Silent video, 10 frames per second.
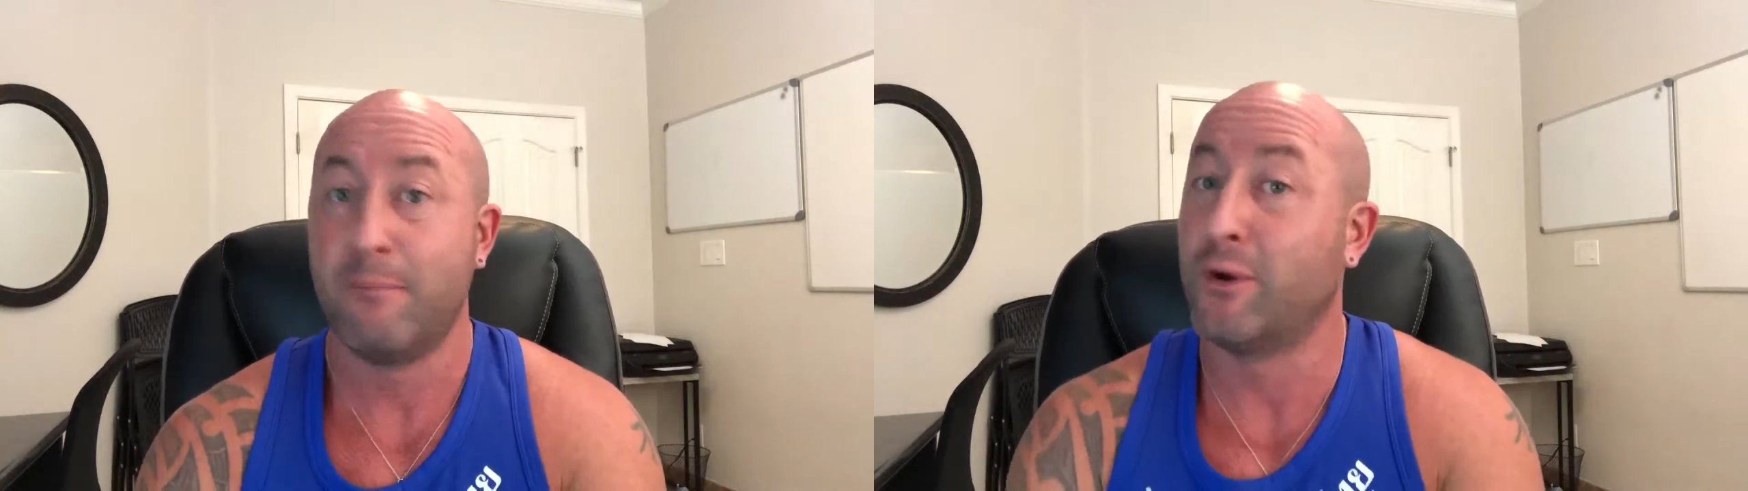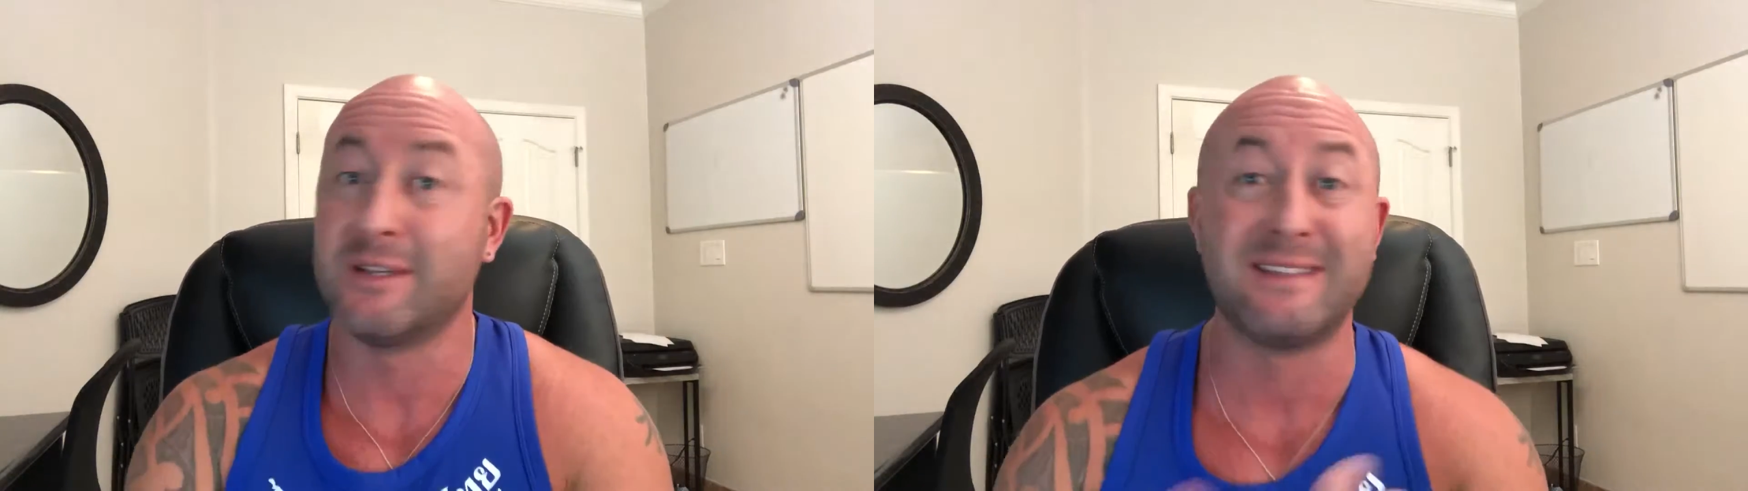
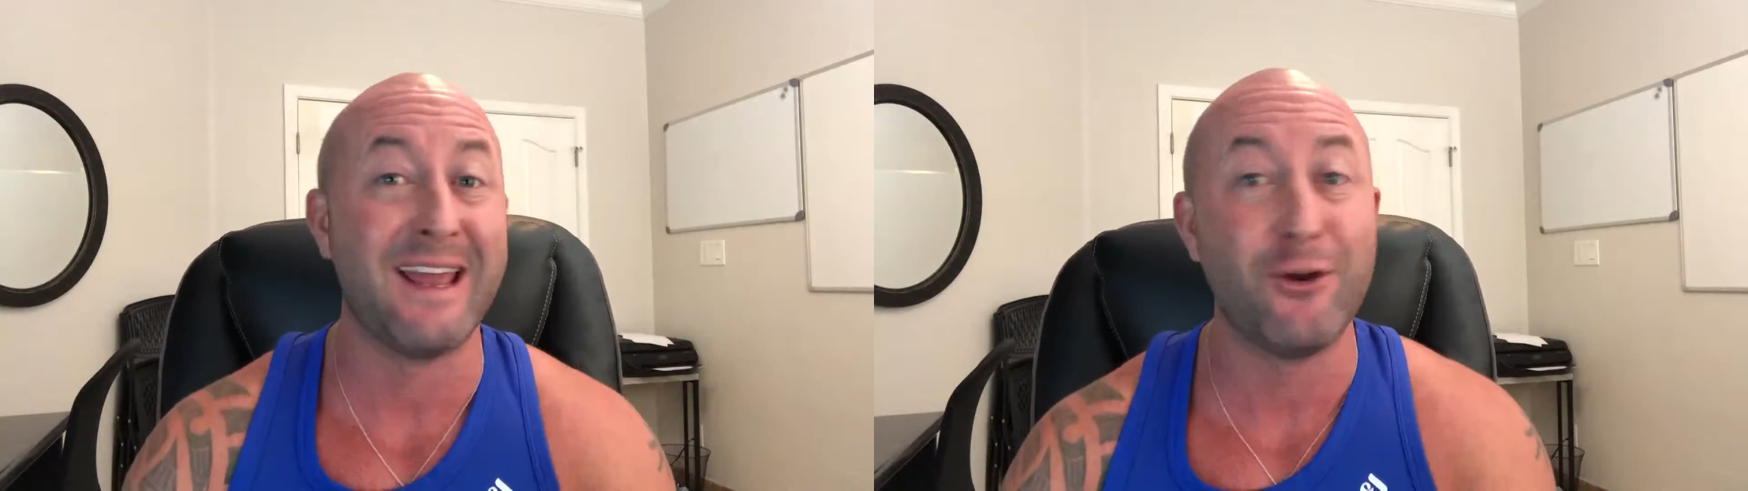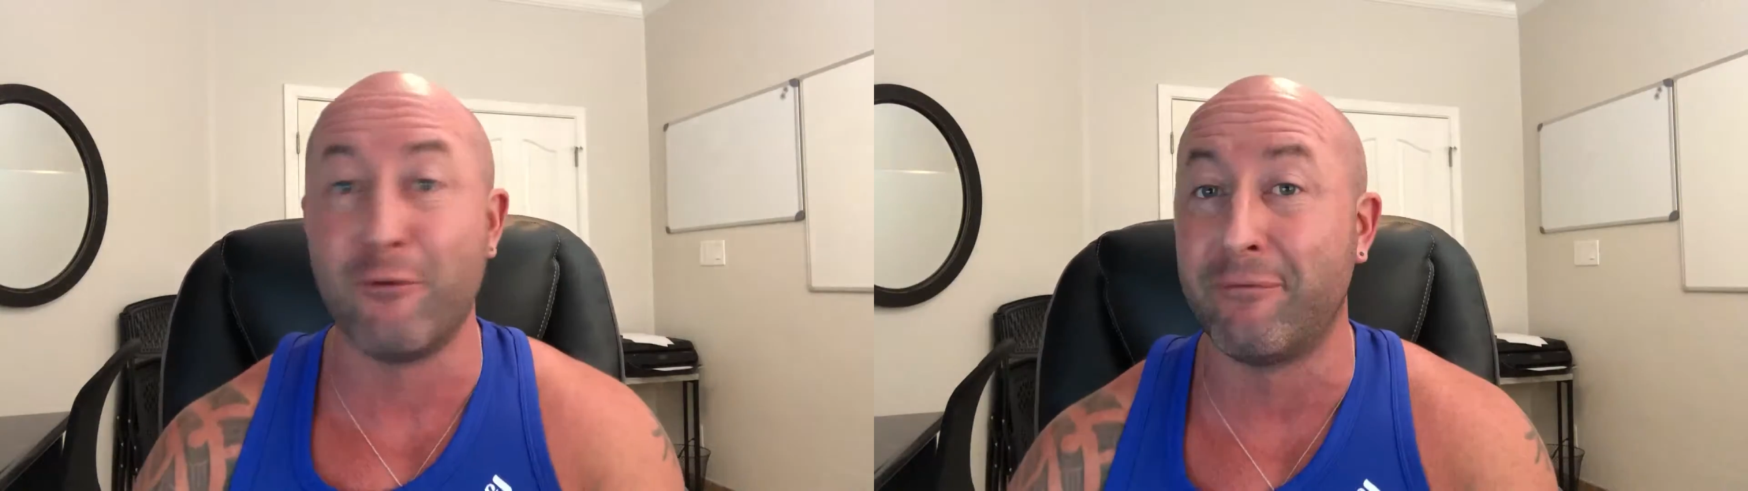because
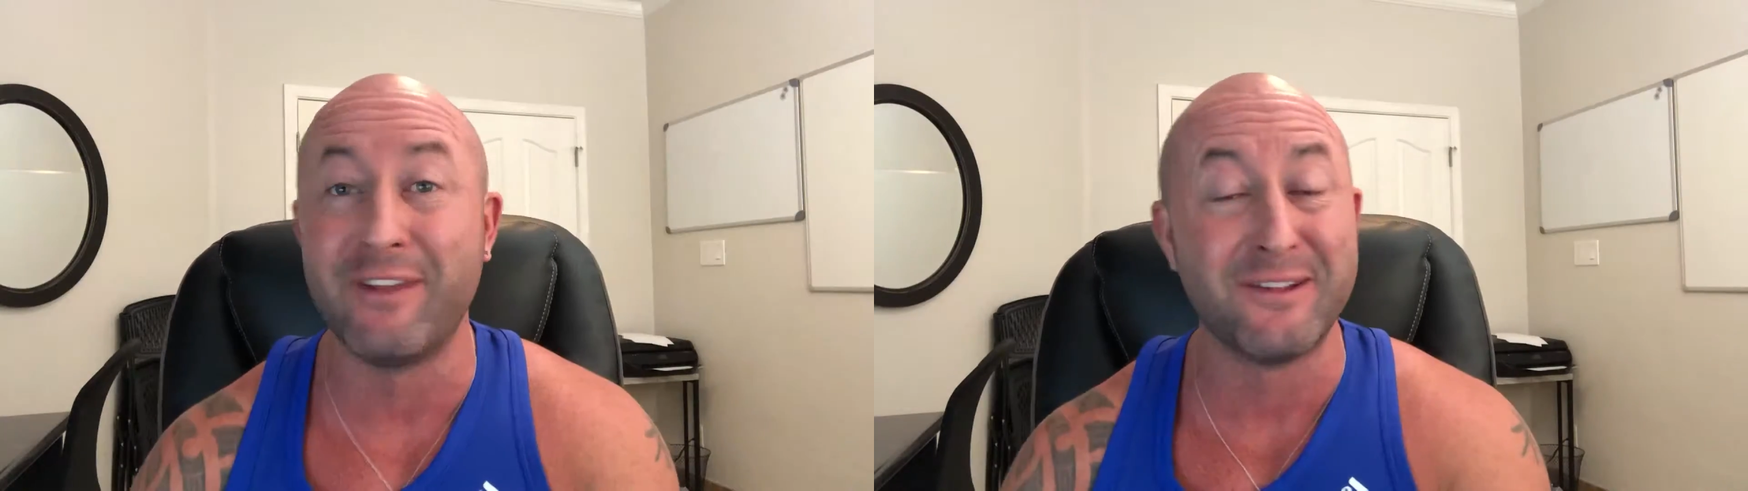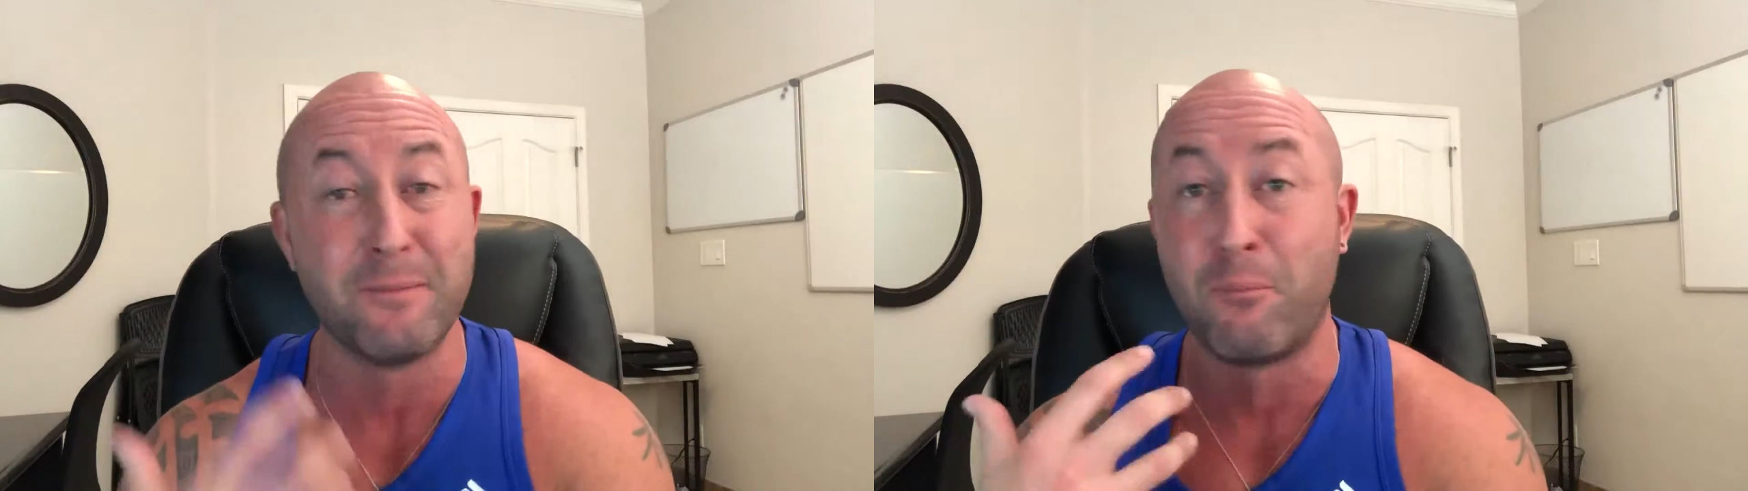they don't
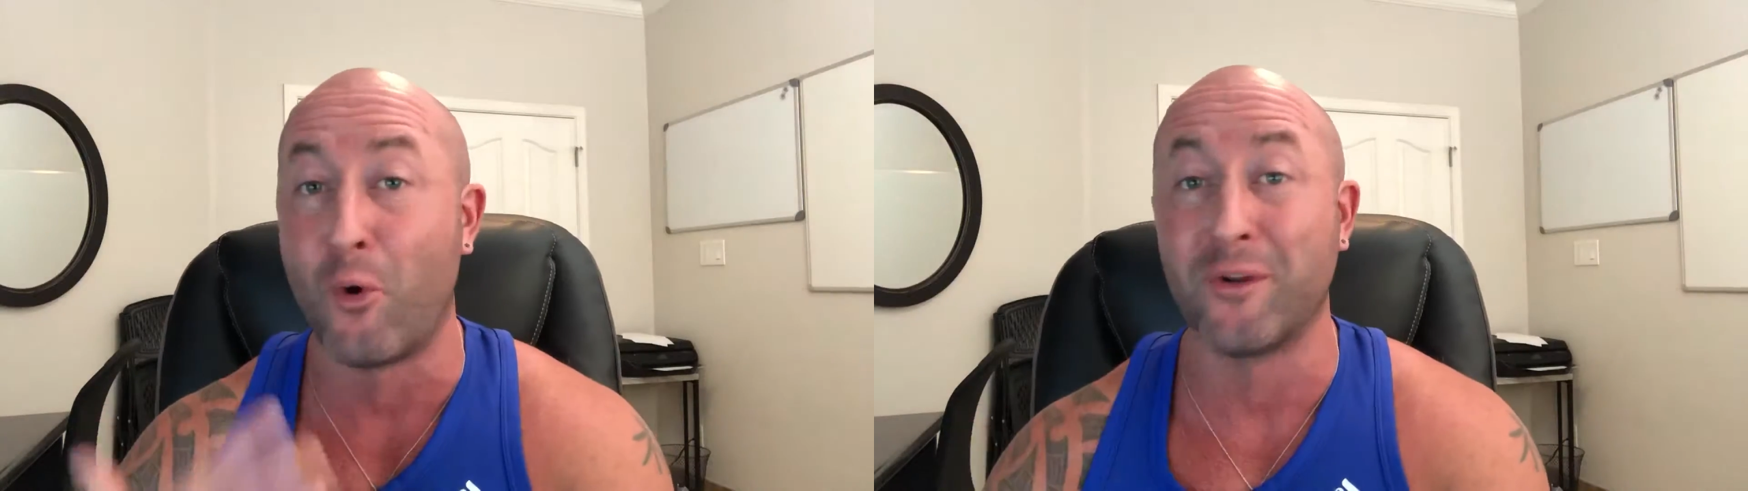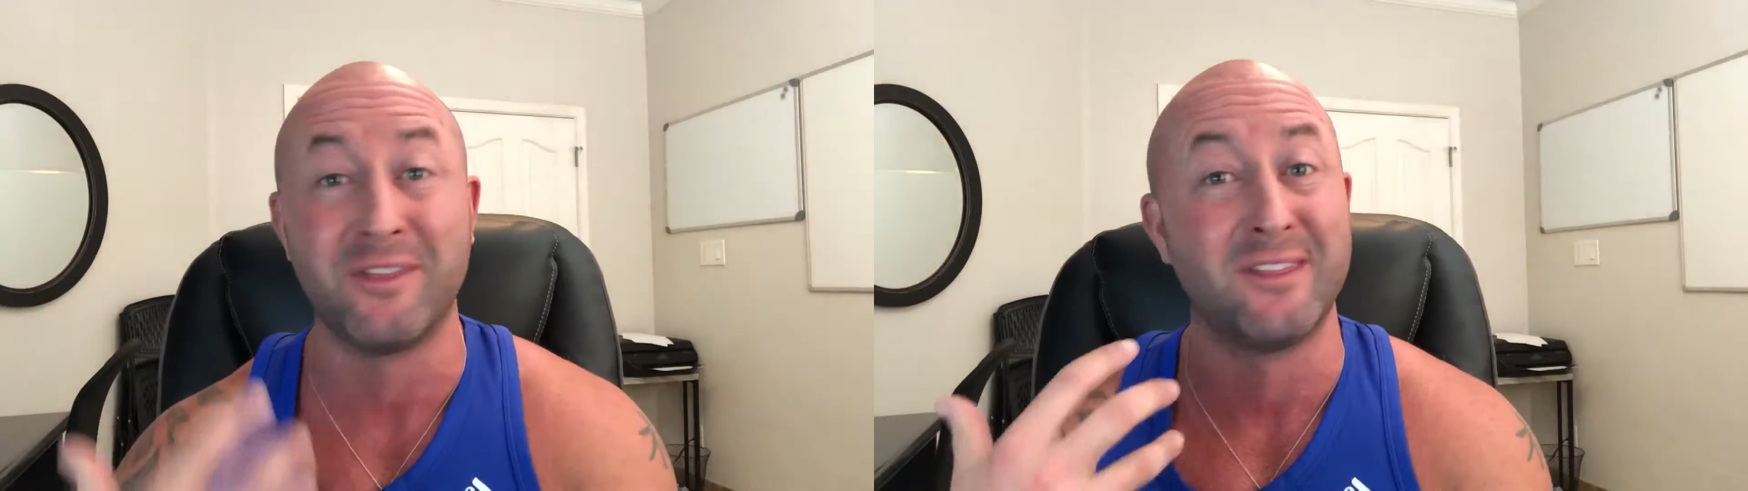feel
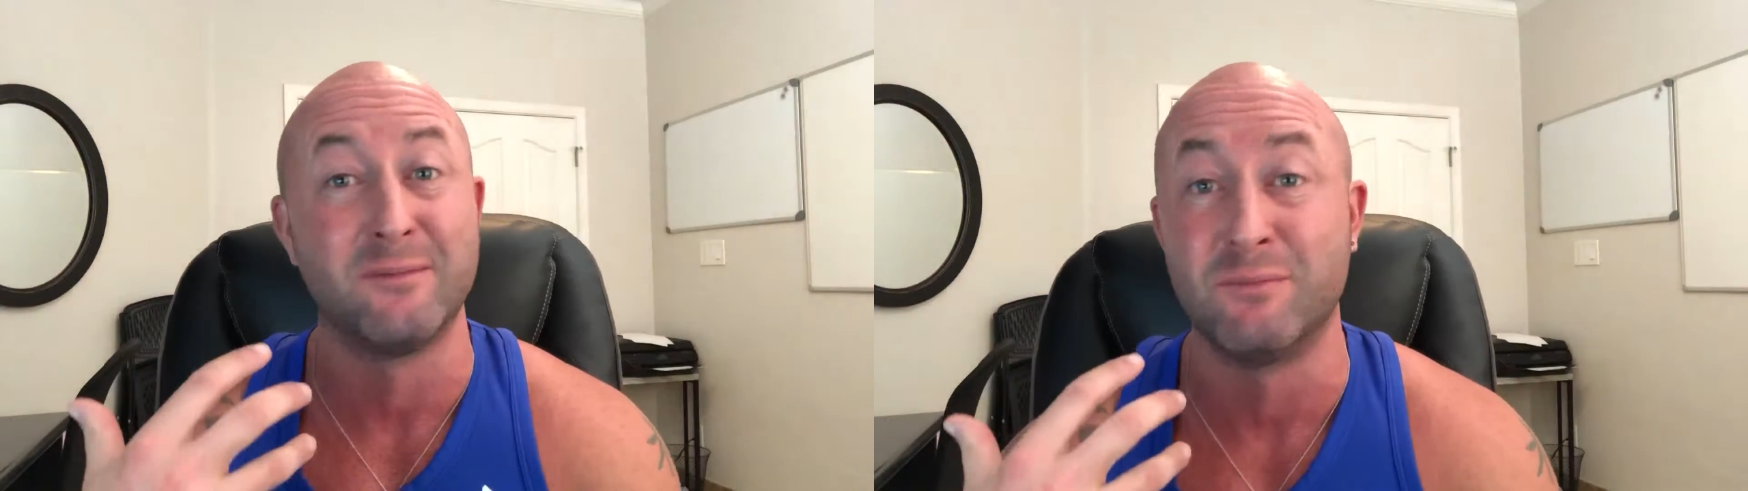important